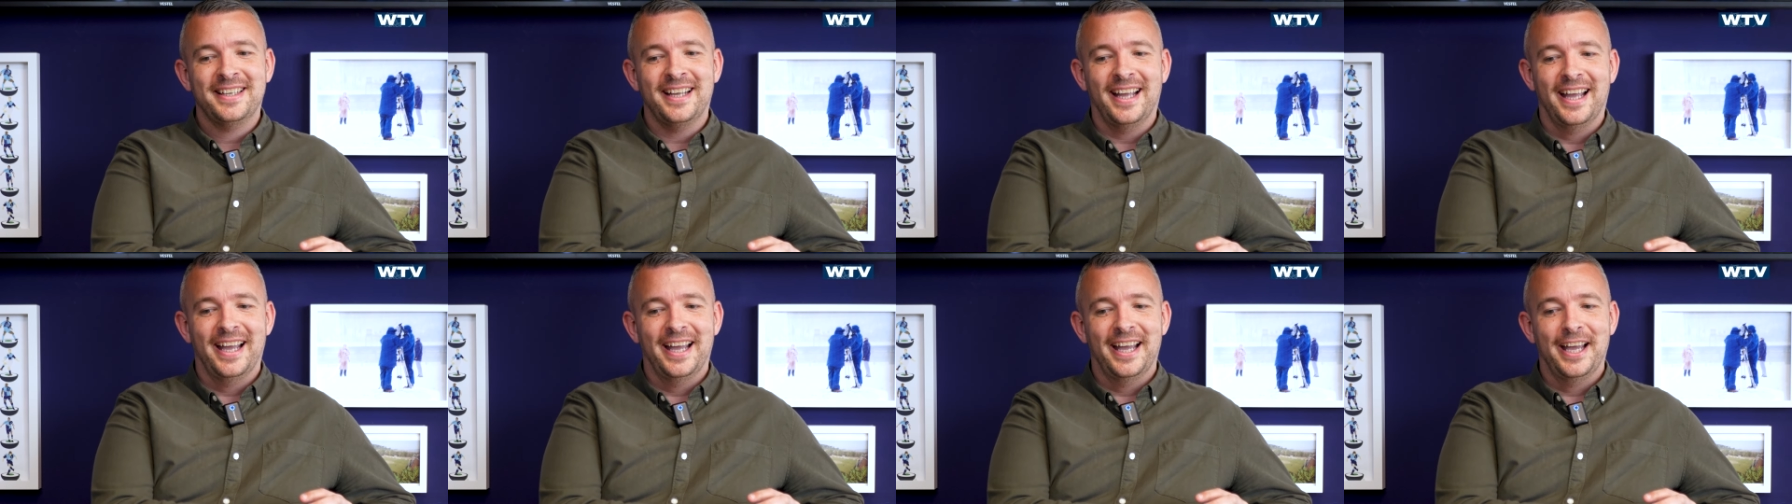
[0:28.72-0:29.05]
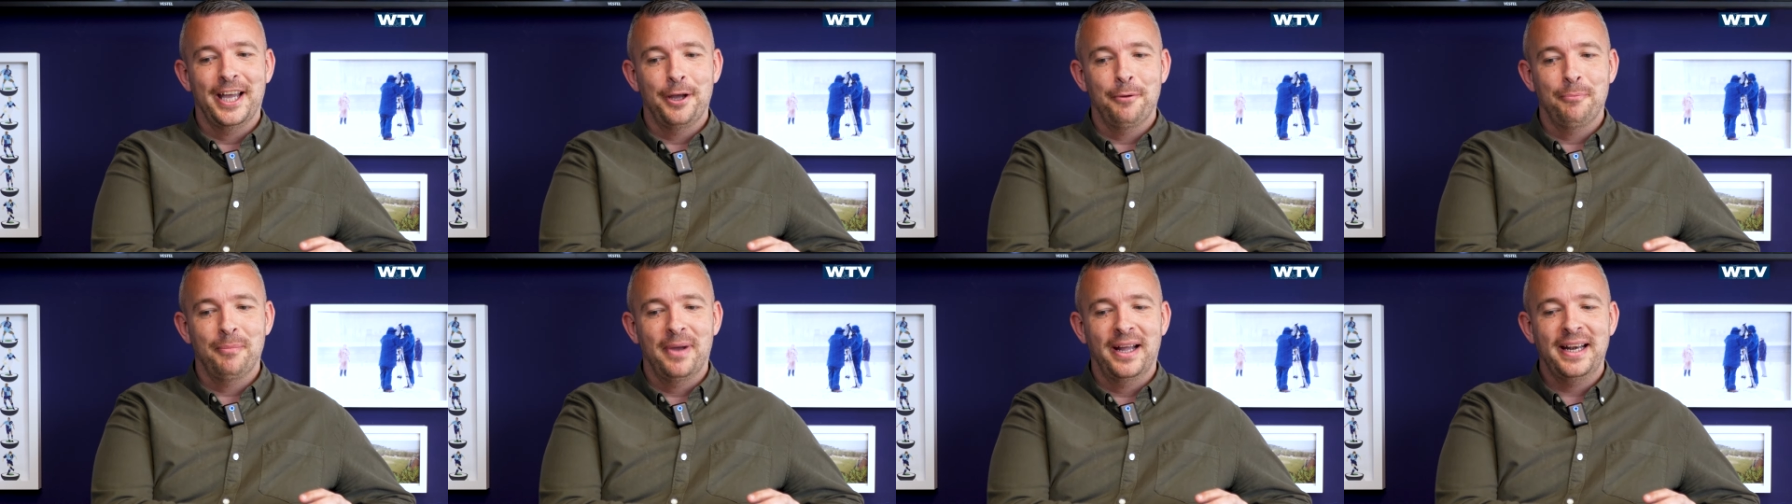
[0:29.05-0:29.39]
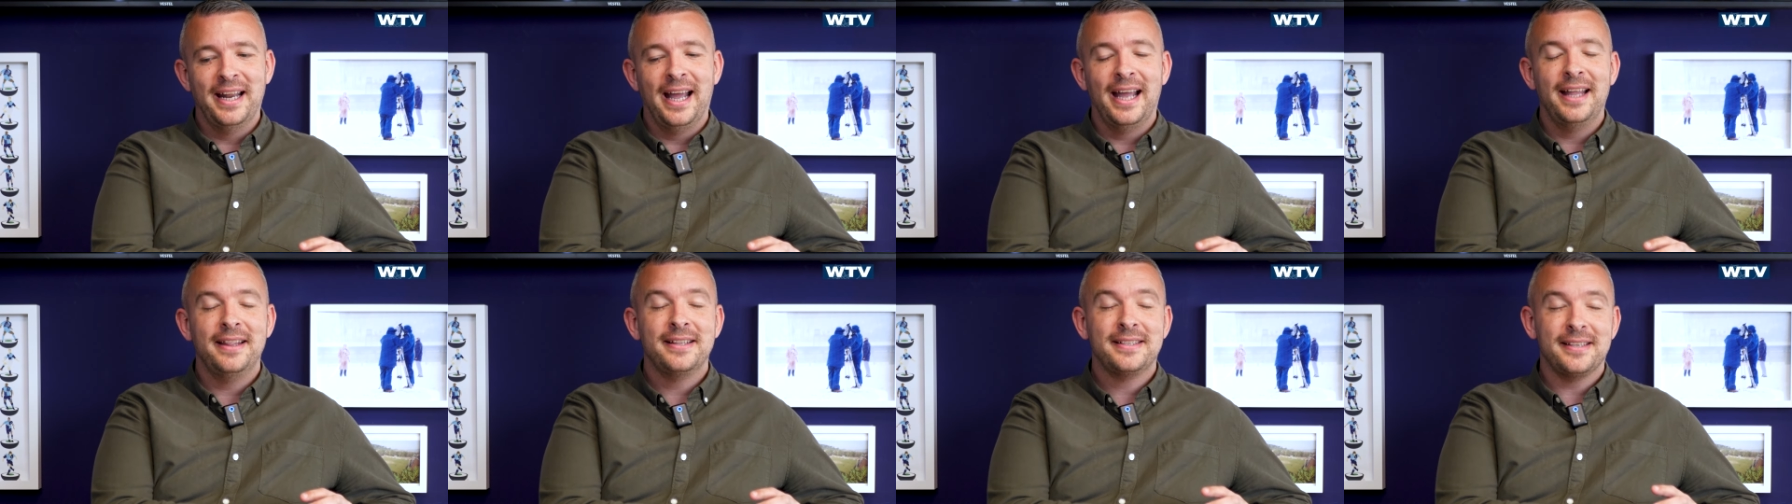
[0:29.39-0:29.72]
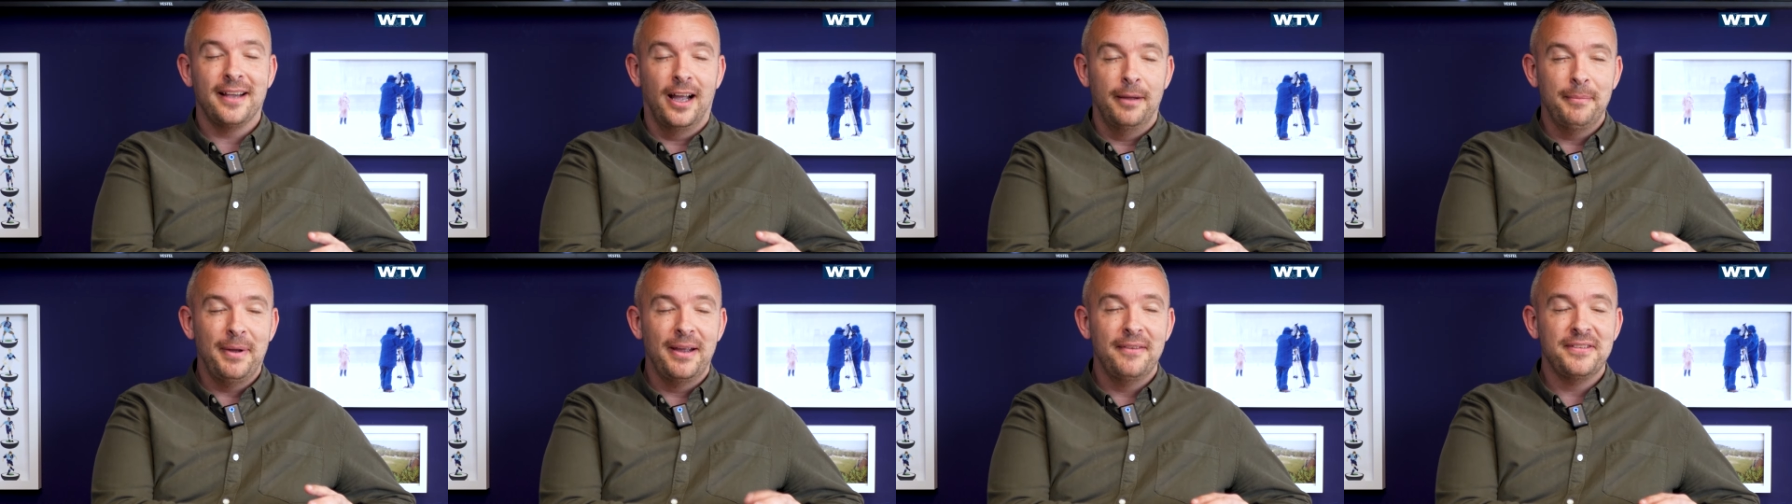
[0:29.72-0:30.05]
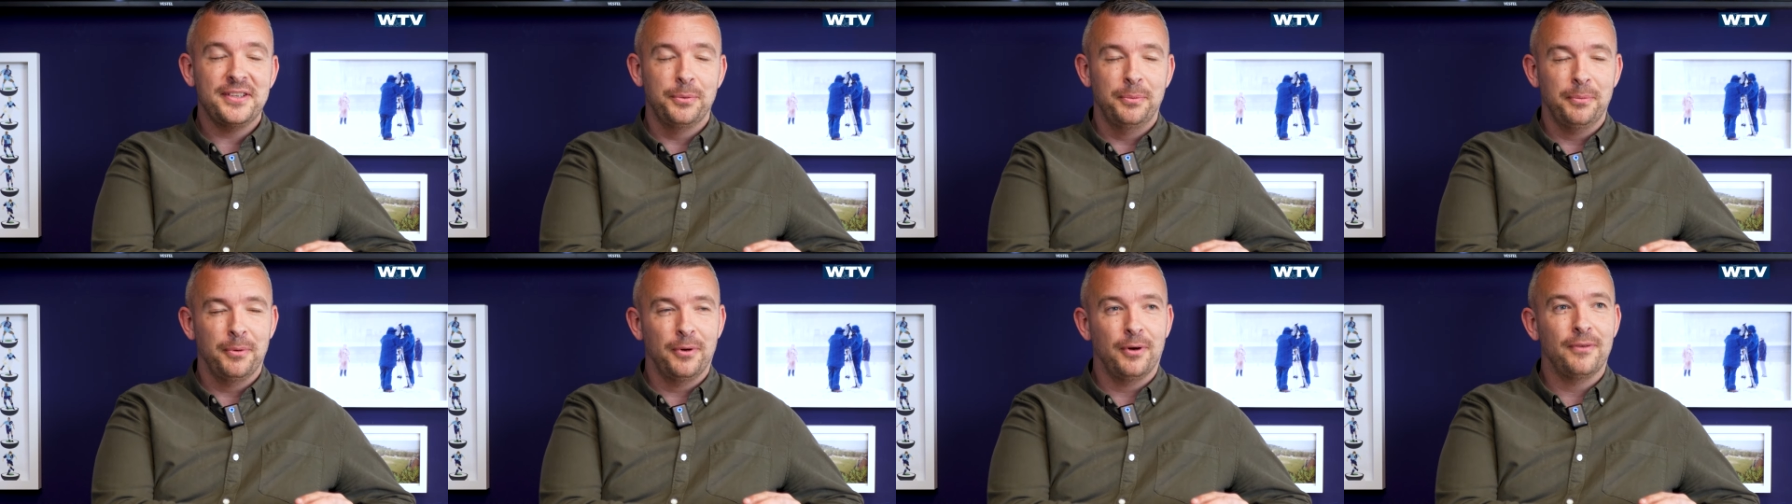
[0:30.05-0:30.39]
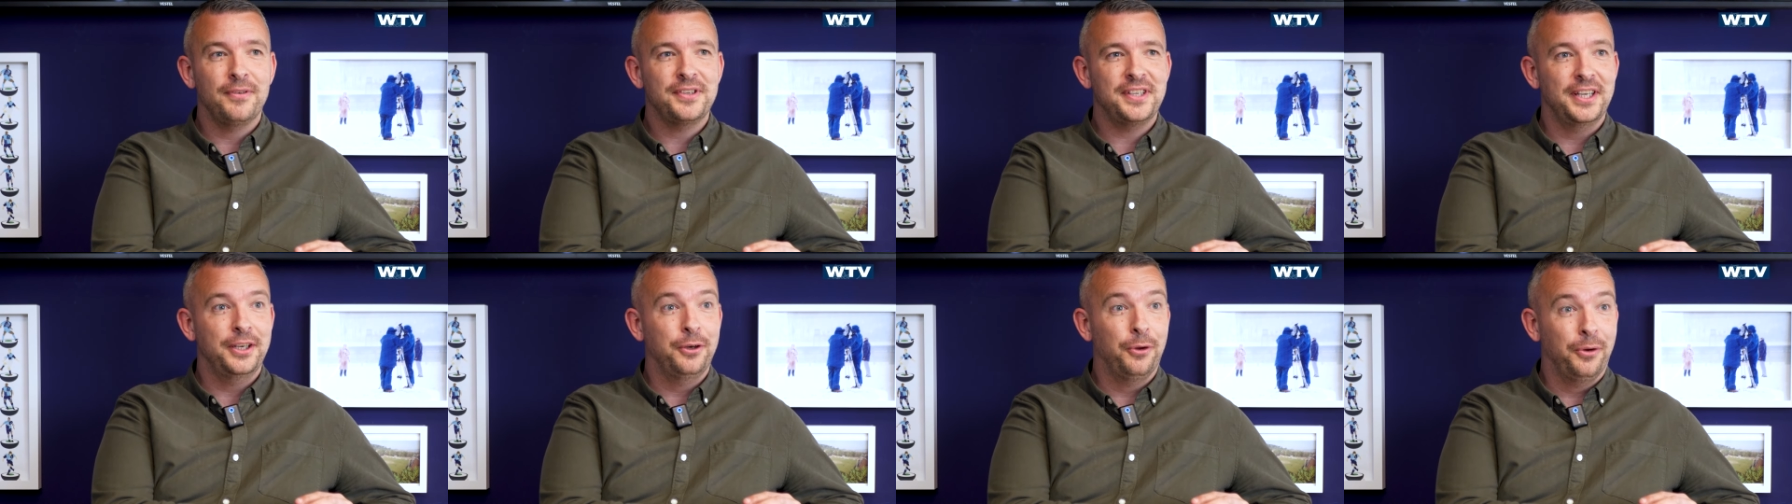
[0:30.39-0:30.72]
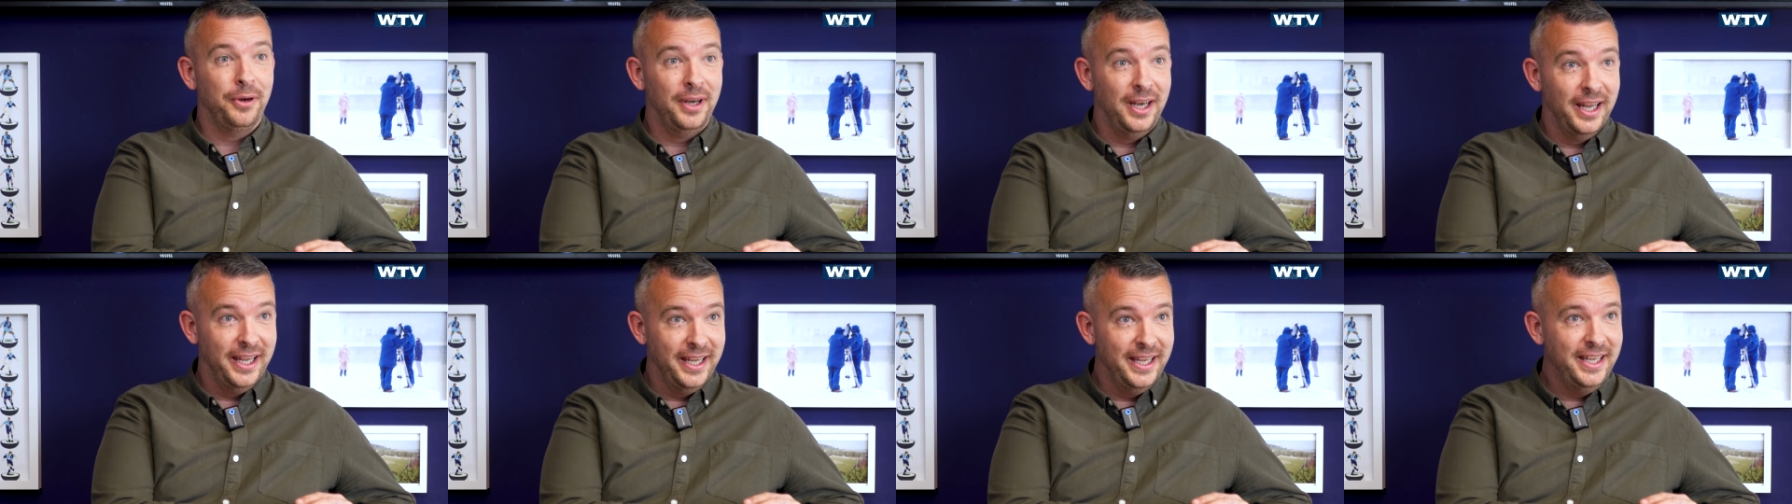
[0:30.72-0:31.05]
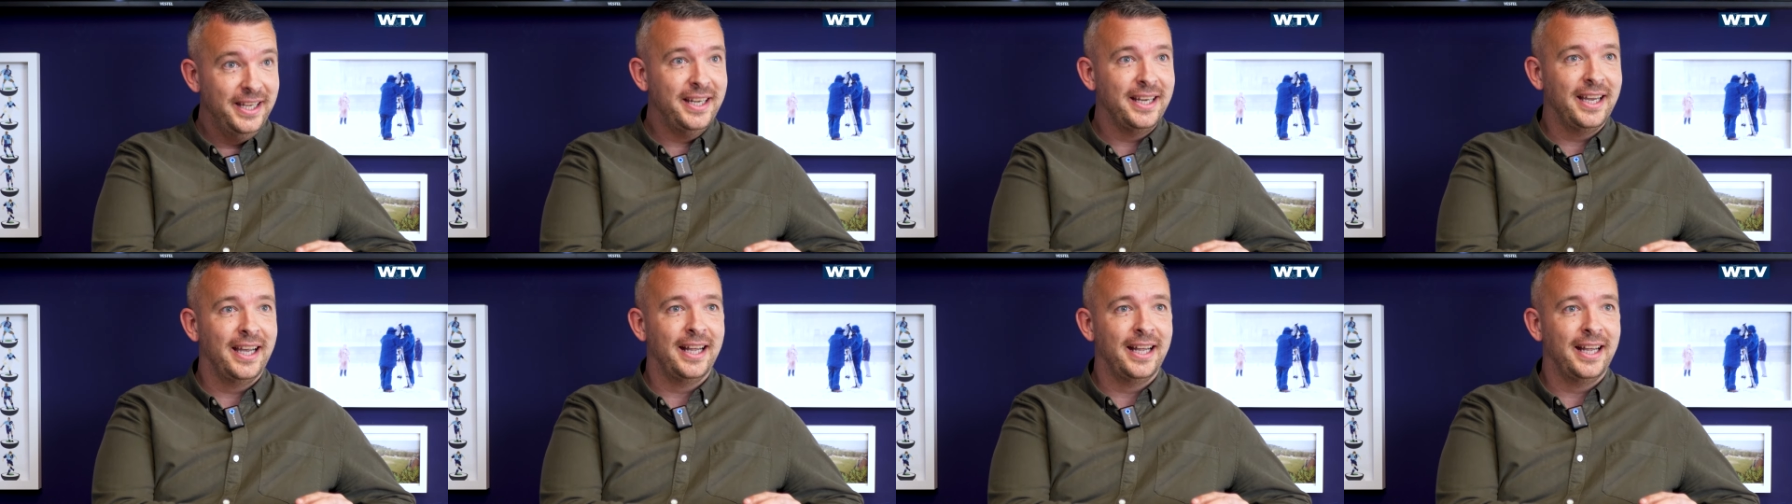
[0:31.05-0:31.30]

Um, and at the time, AFC was were obviously non-league,